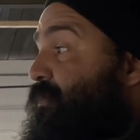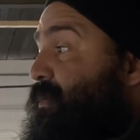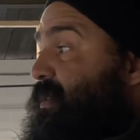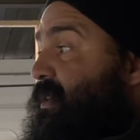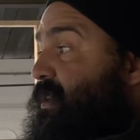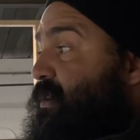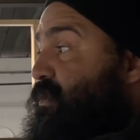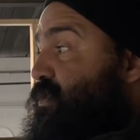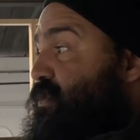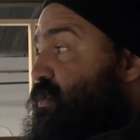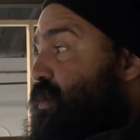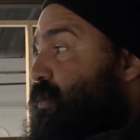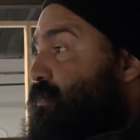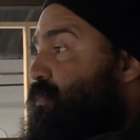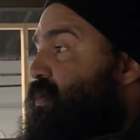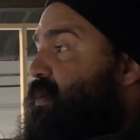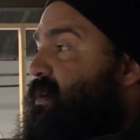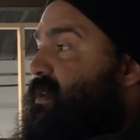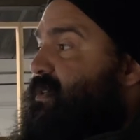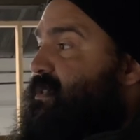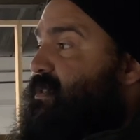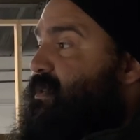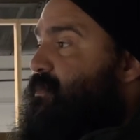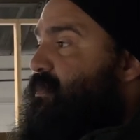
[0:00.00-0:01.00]
But then you start
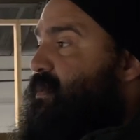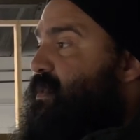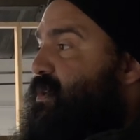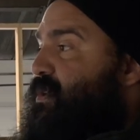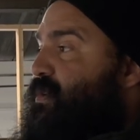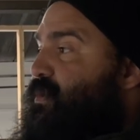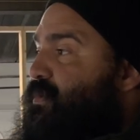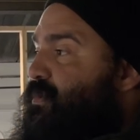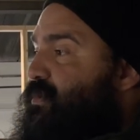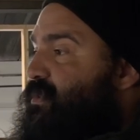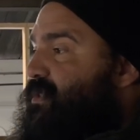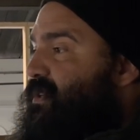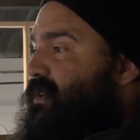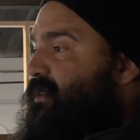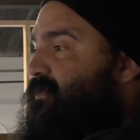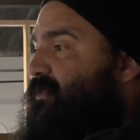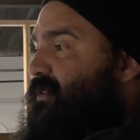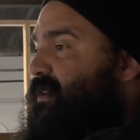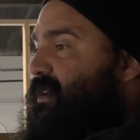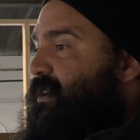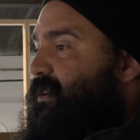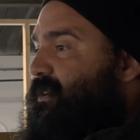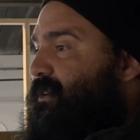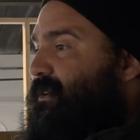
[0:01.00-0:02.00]
putting some of the newer stuff
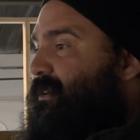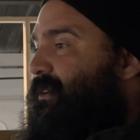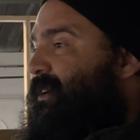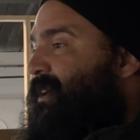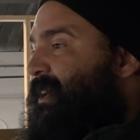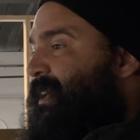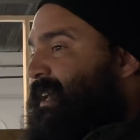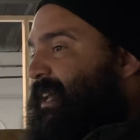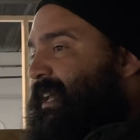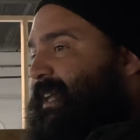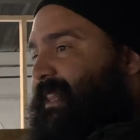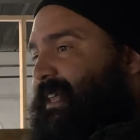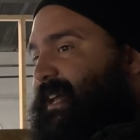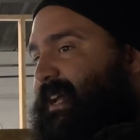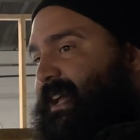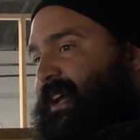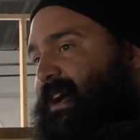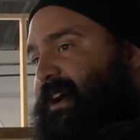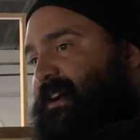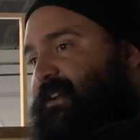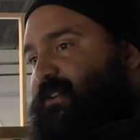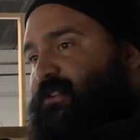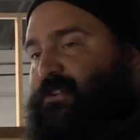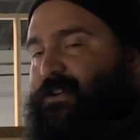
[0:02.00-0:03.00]
in here, that
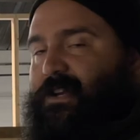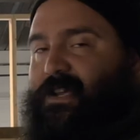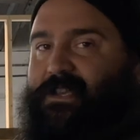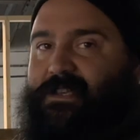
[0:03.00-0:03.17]
contrast.